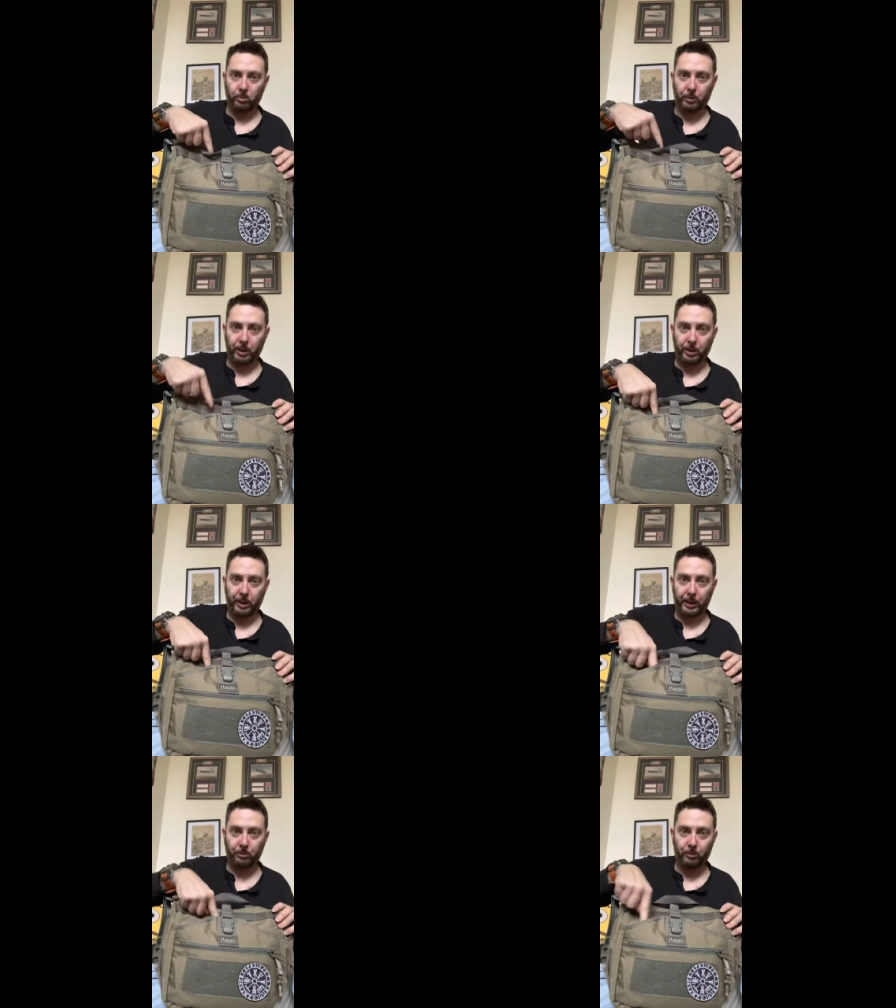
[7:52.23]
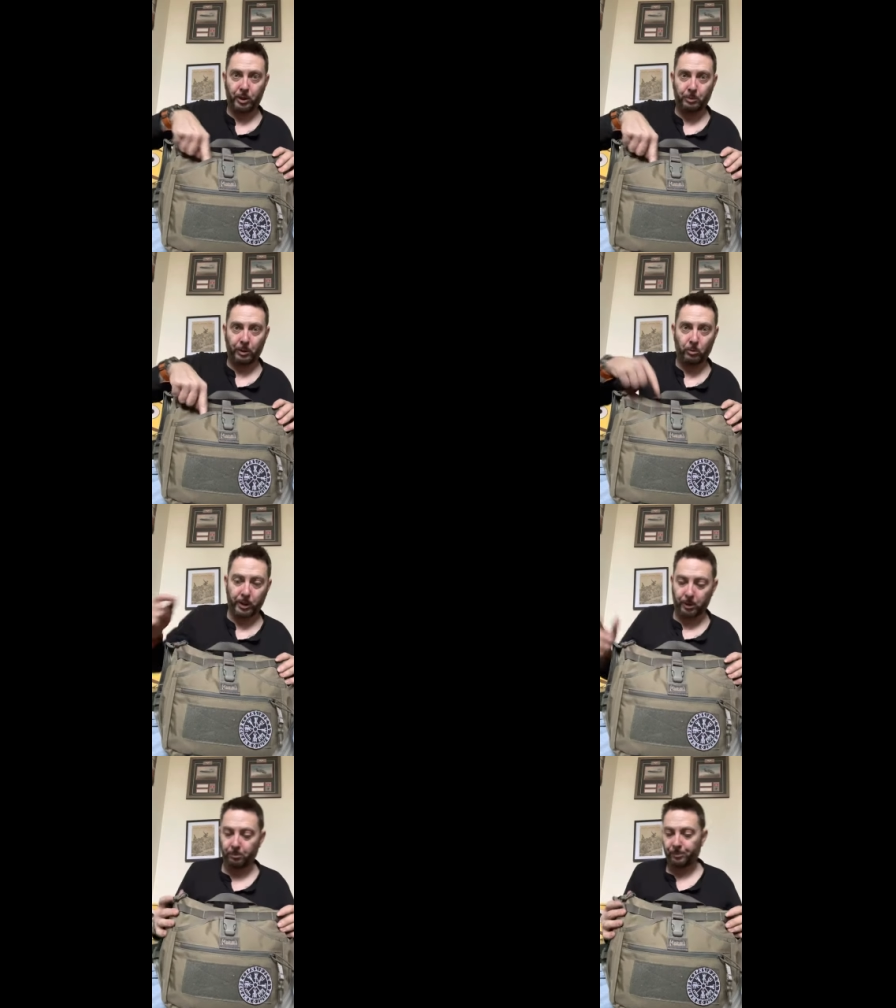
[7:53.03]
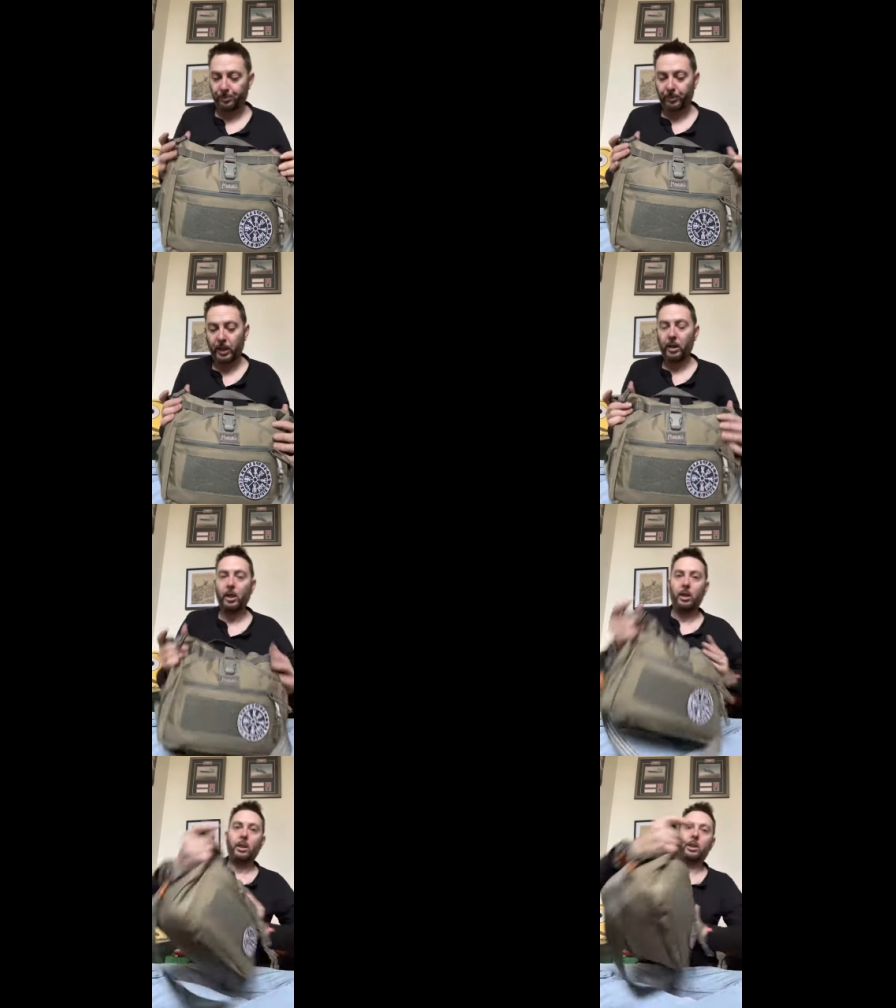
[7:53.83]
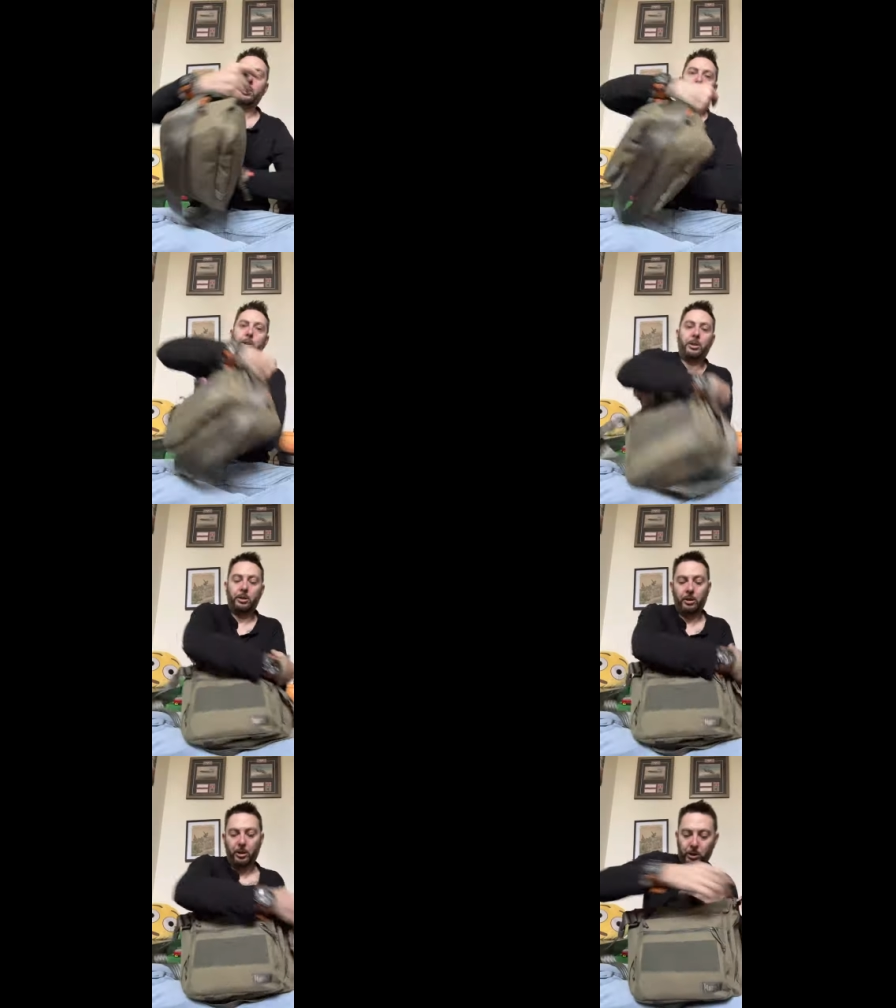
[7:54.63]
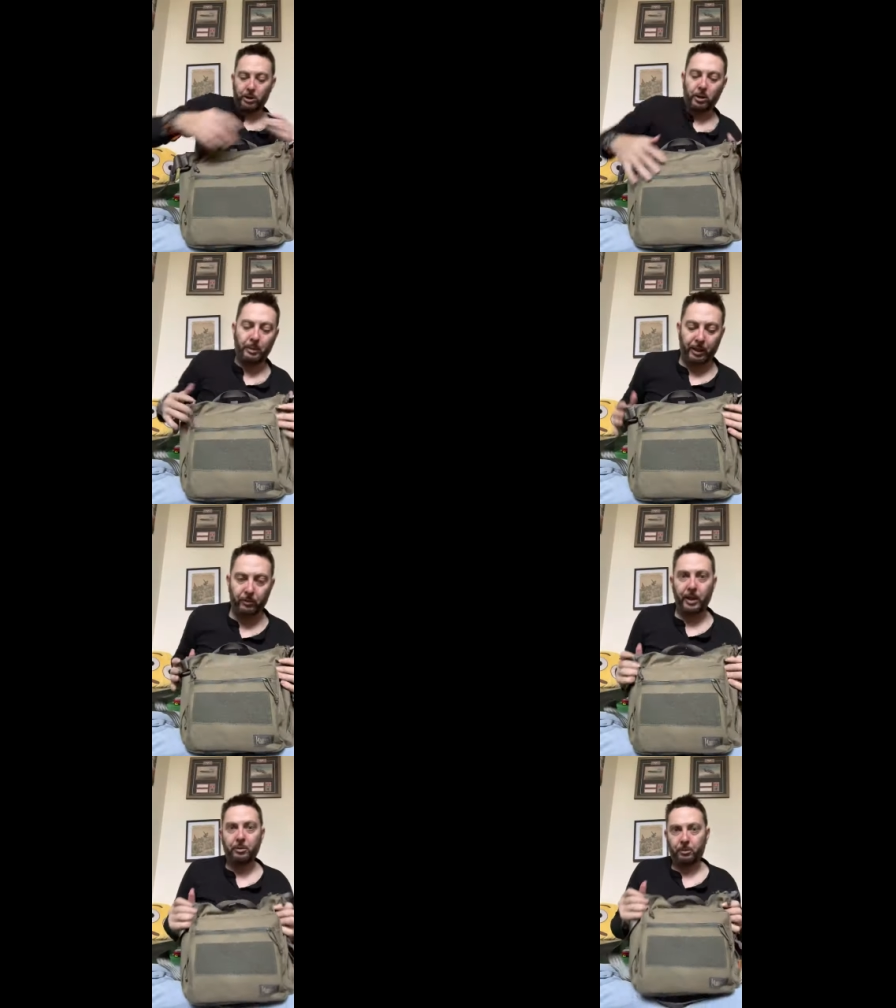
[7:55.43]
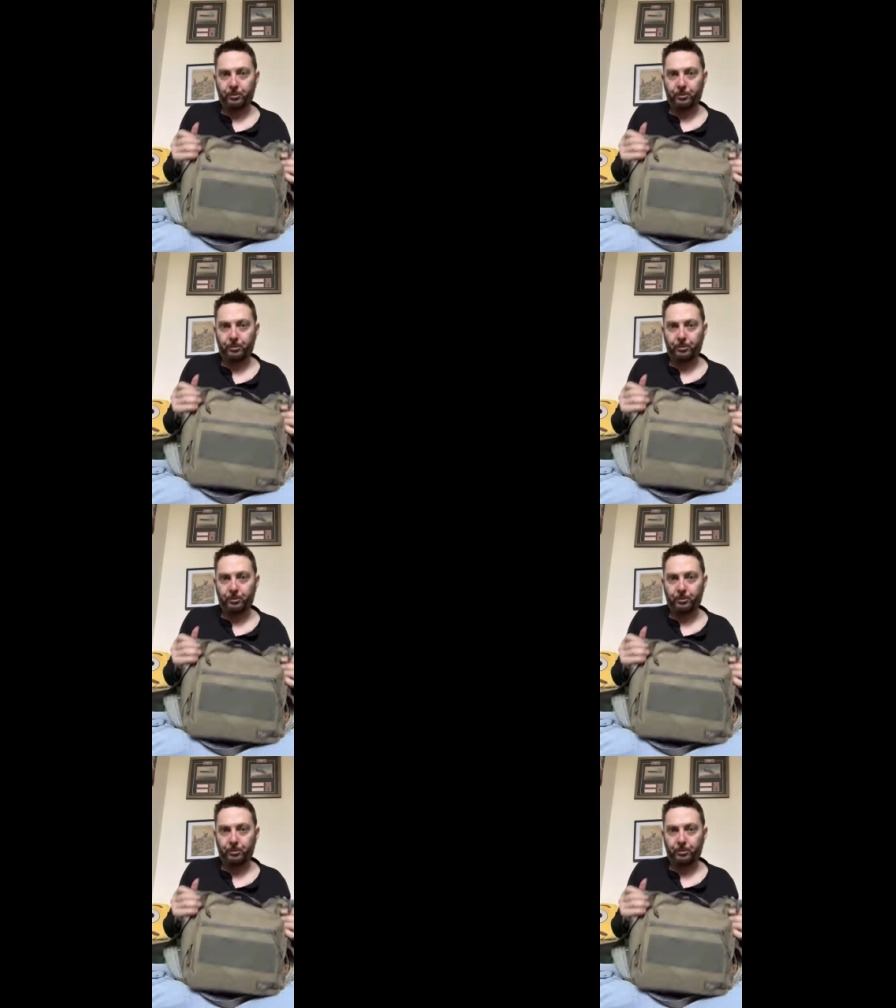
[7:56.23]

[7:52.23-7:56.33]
behind it, this big one here. turn, turn the bag around